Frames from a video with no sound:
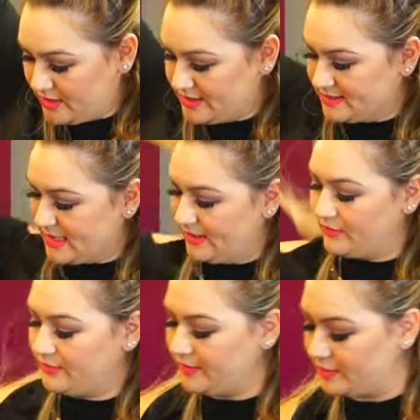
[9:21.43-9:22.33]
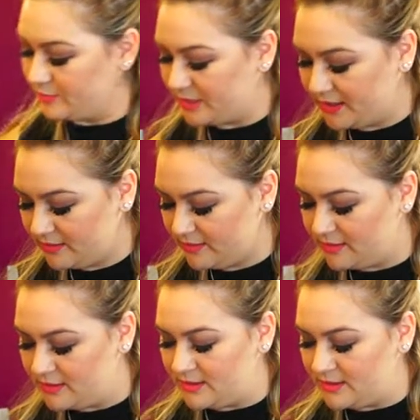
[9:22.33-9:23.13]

this out a little bit.